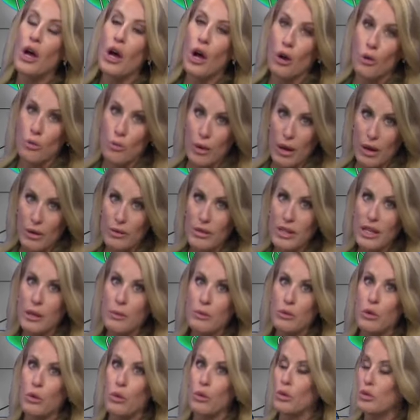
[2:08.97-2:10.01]
around Cape
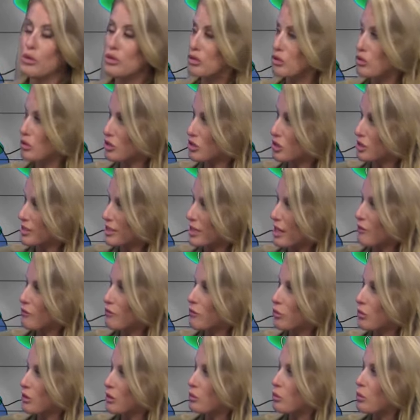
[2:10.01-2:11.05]
Coral, stretching down
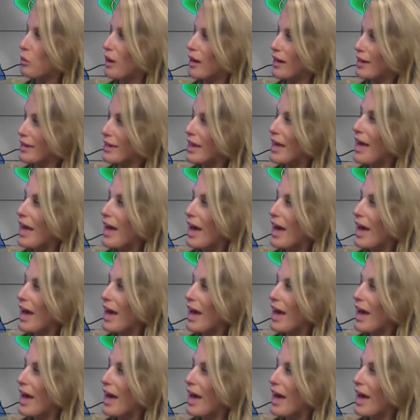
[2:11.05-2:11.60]
41.